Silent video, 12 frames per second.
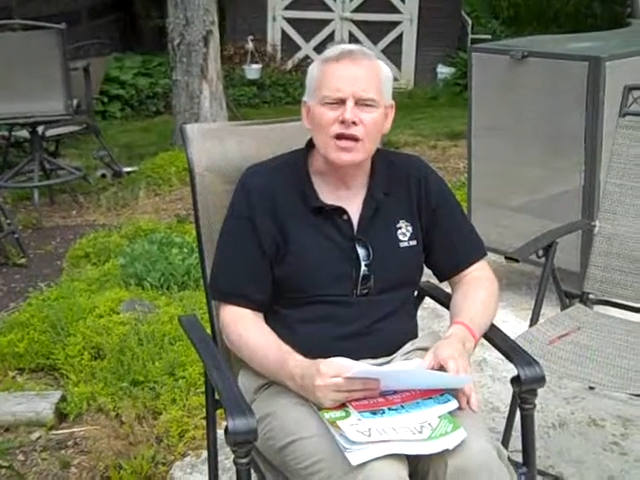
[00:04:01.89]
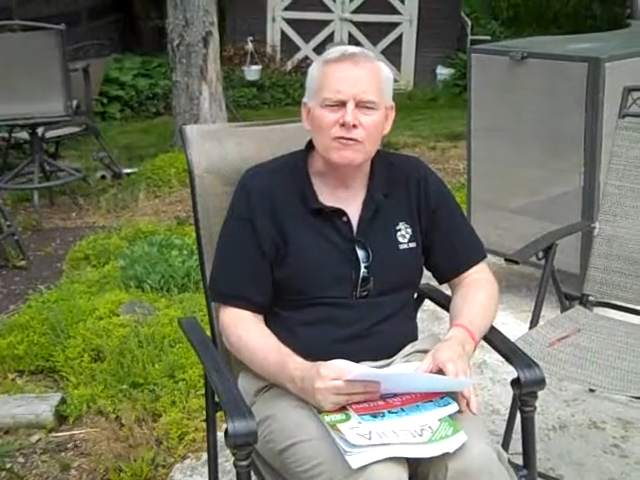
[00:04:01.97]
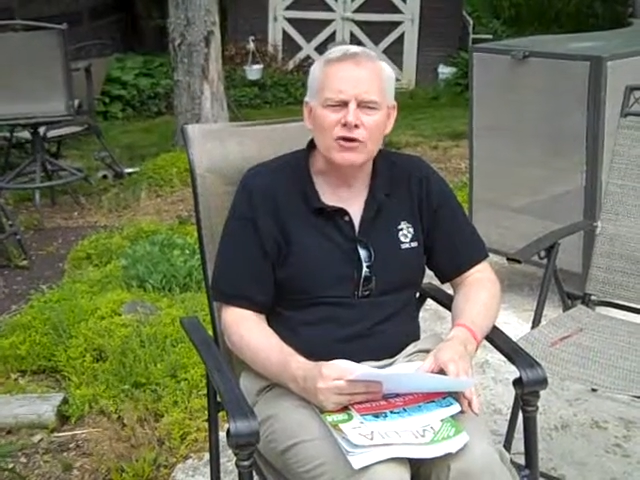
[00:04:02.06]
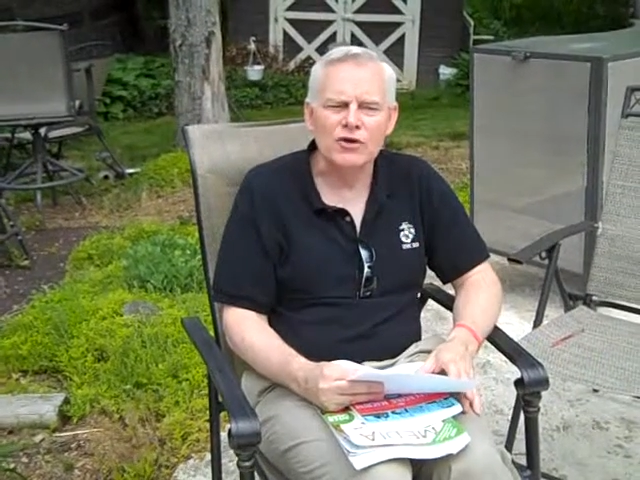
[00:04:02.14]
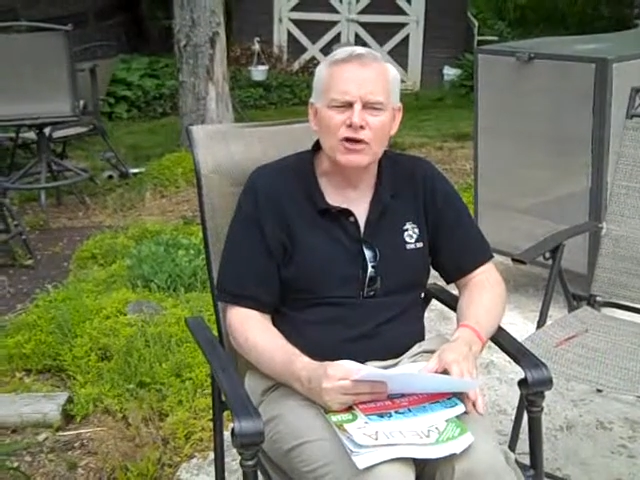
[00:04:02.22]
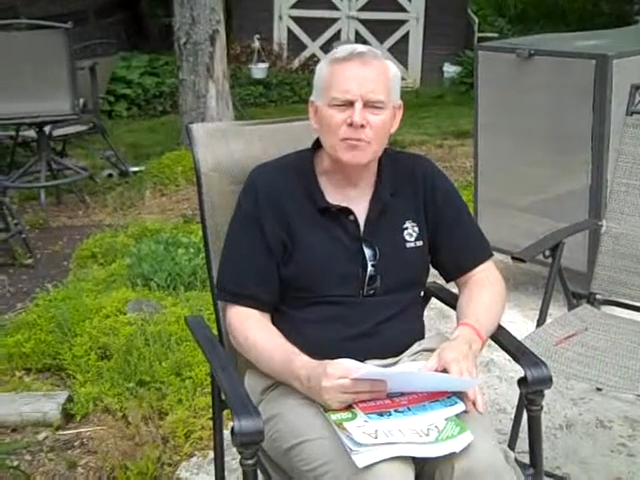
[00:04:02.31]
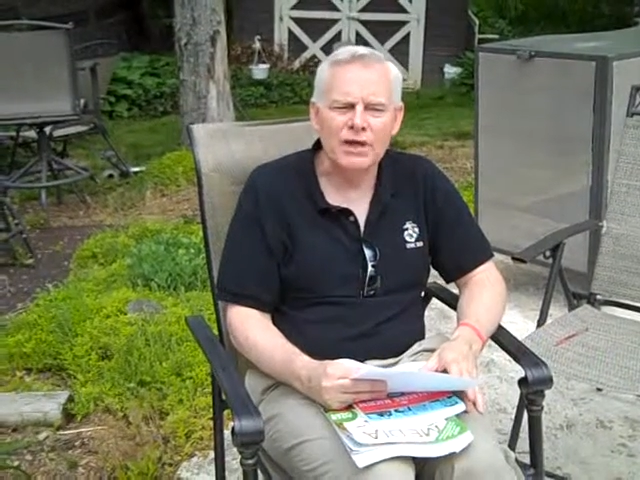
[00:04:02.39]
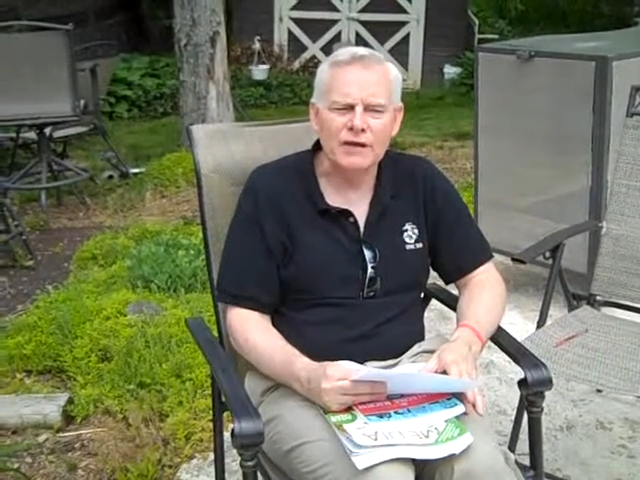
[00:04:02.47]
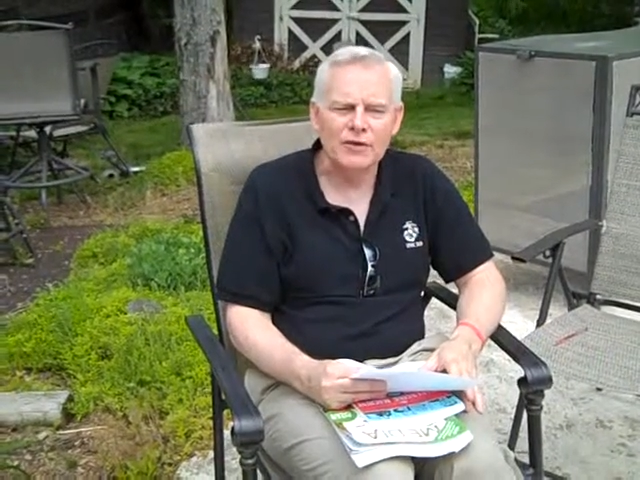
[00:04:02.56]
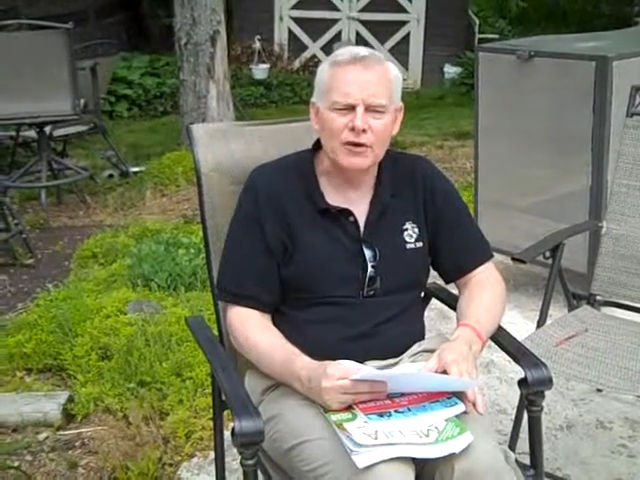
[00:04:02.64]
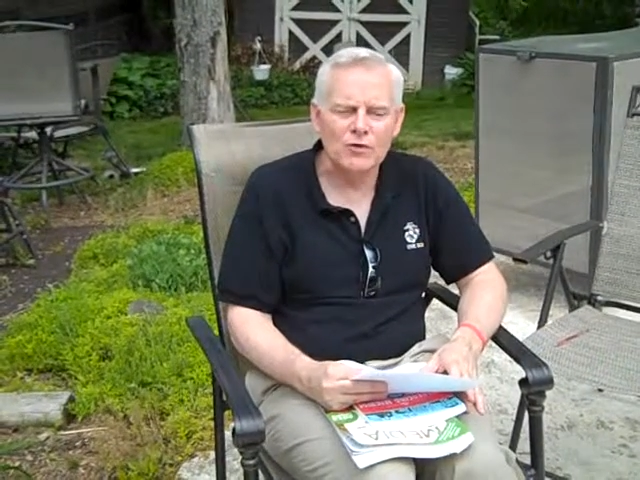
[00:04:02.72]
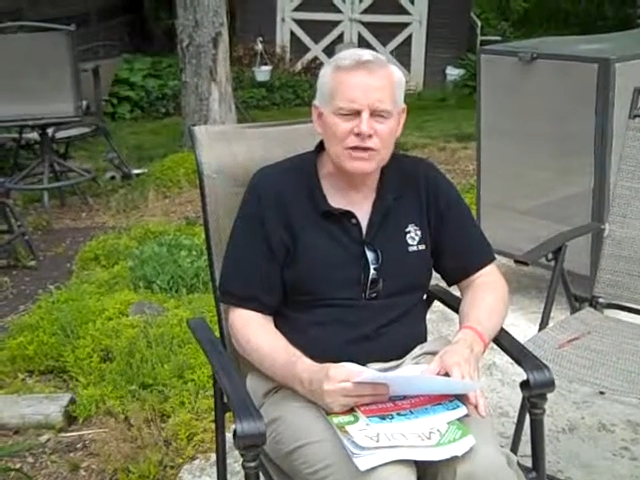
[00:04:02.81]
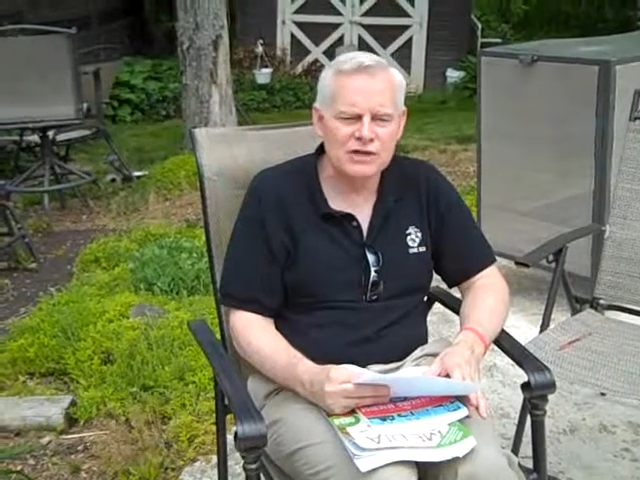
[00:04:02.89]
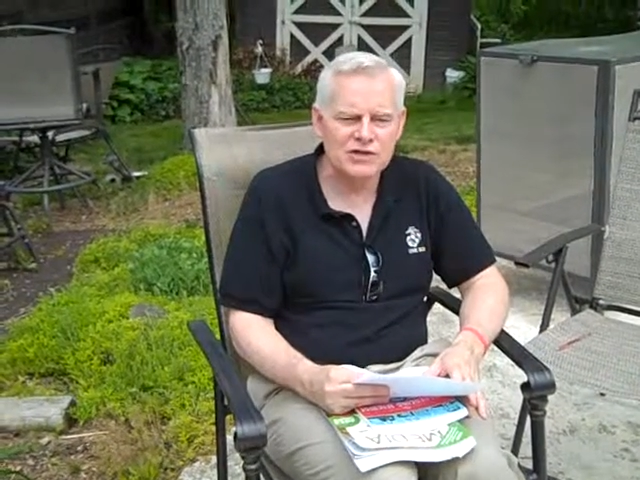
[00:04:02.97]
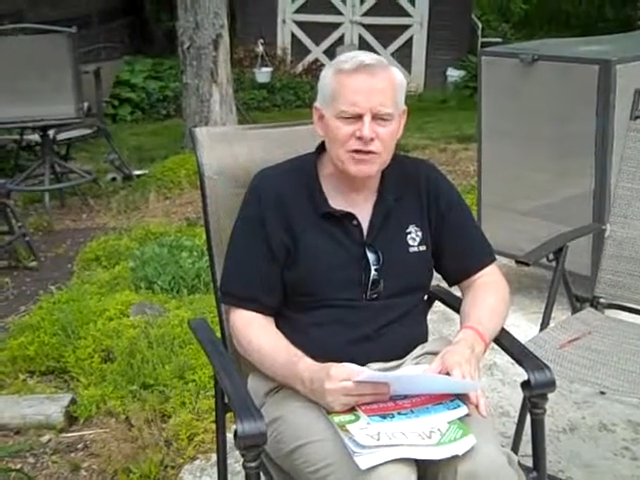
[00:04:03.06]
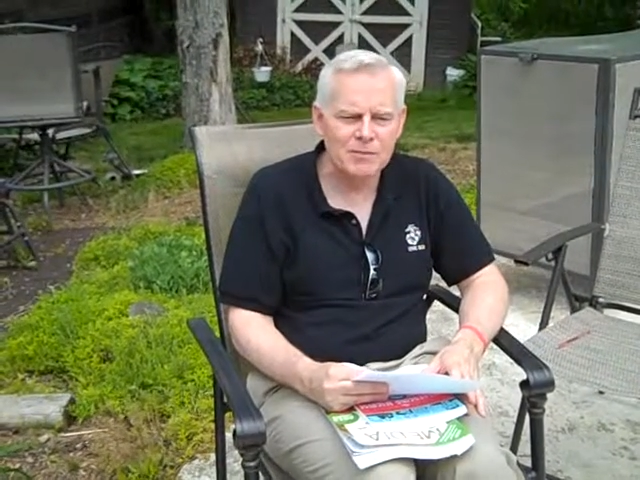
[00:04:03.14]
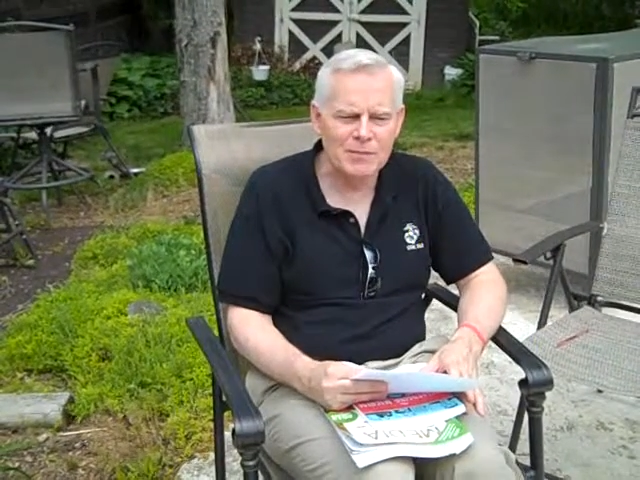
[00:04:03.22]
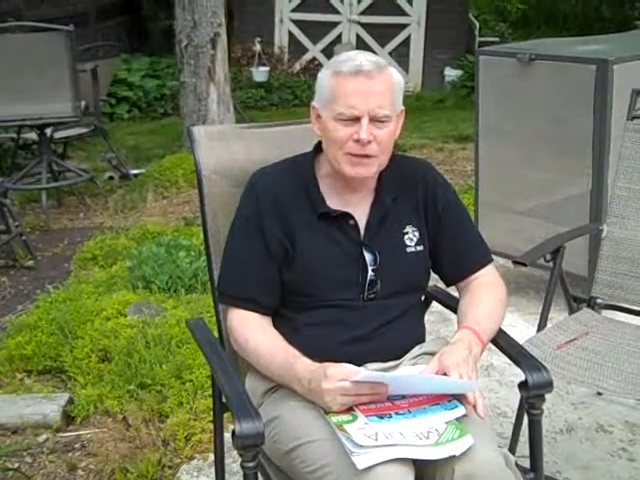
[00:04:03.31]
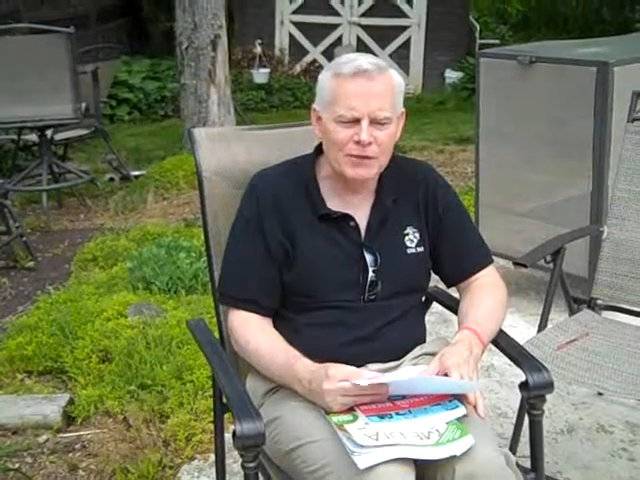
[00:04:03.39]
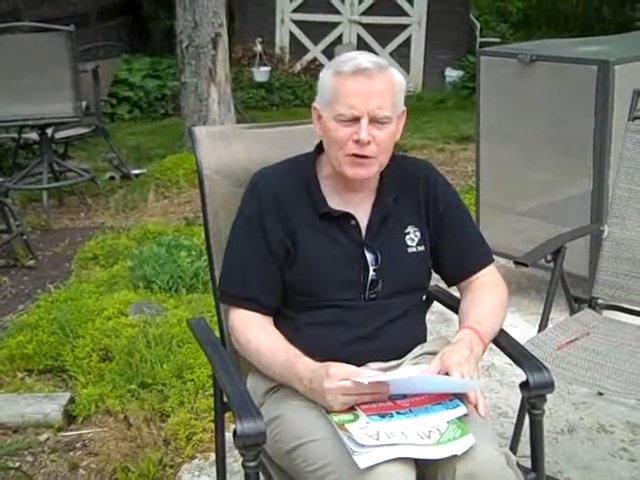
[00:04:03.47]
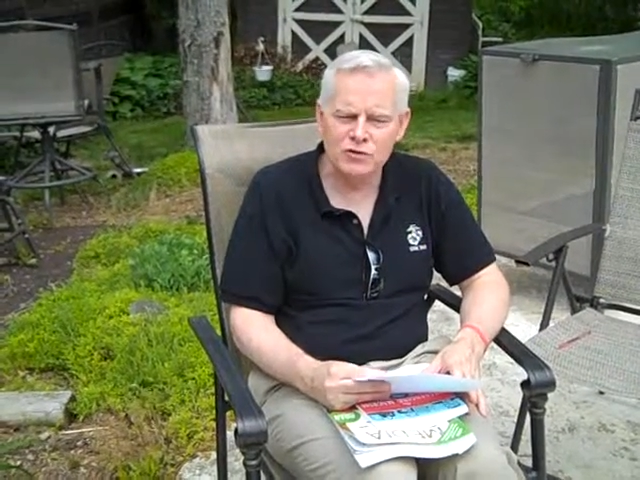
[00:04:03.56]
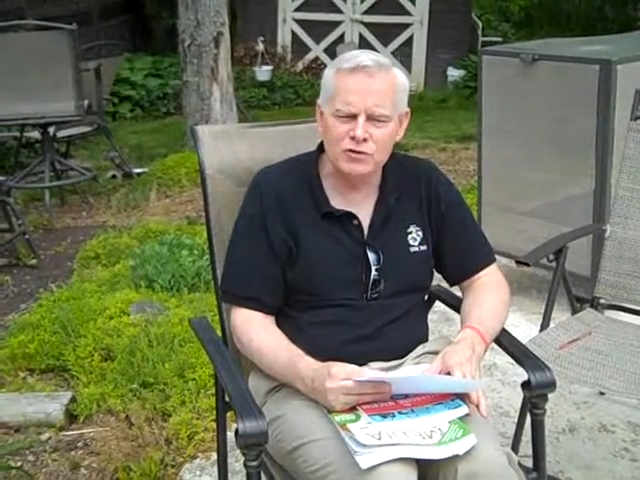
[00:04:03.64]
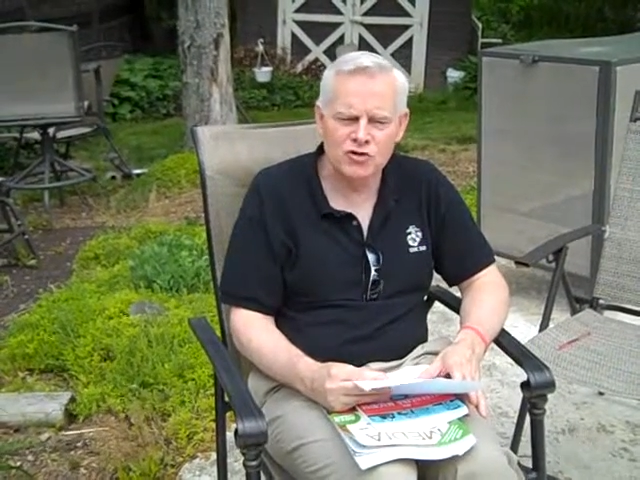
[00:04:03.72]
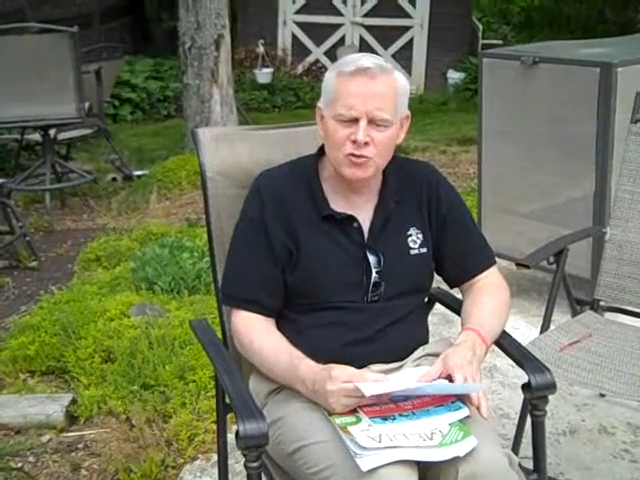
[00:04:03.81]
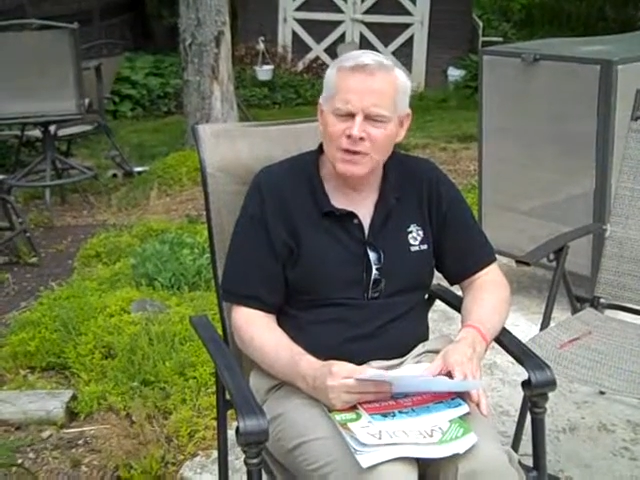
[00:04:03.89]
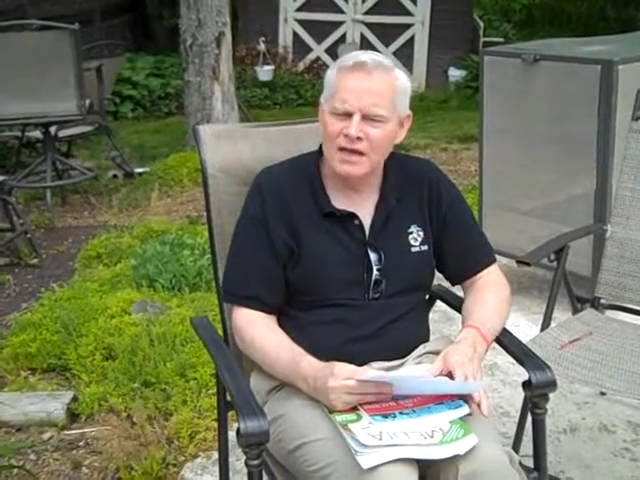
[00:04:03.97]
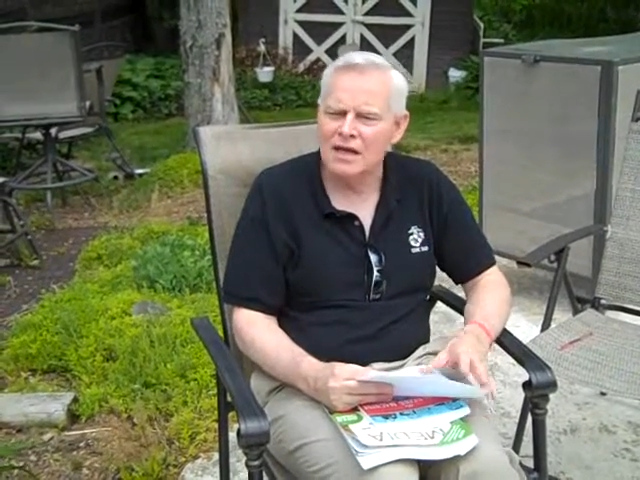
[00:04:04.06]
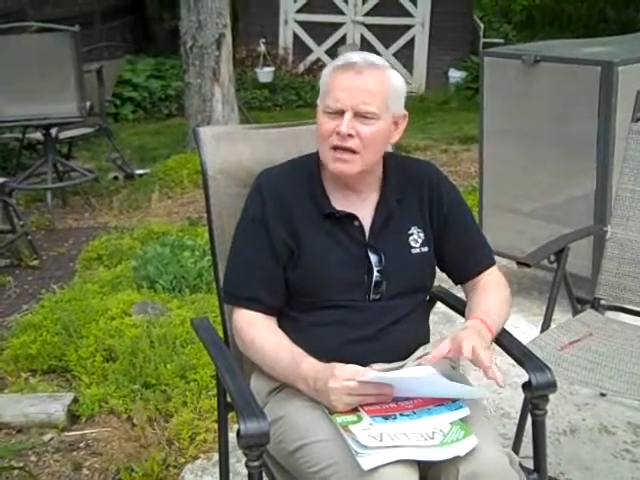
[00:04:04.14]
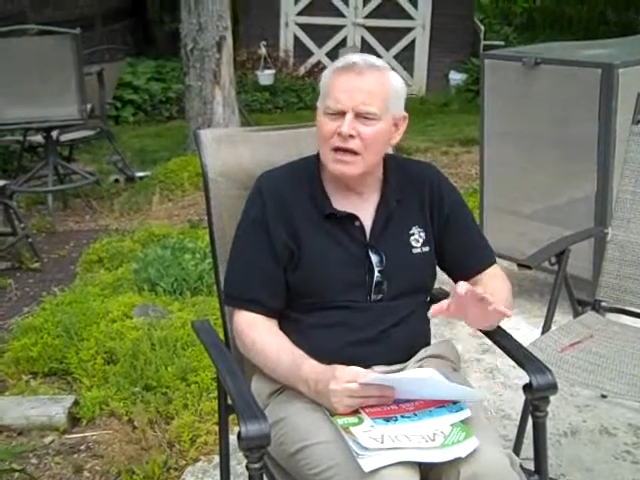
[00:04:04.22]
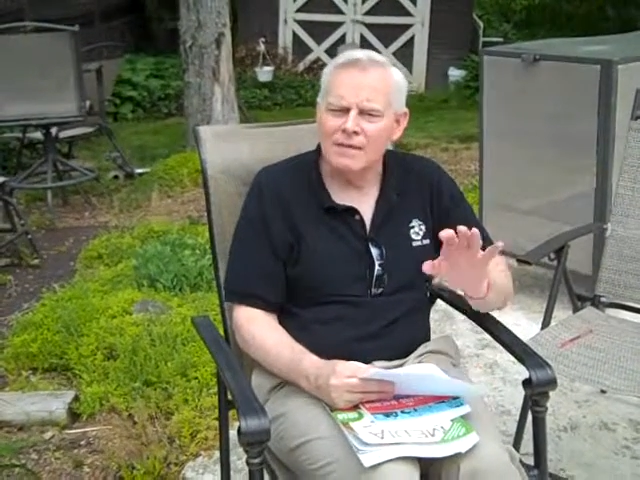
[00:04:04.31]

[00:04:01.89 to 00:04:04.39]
if you complete those and submit those to me.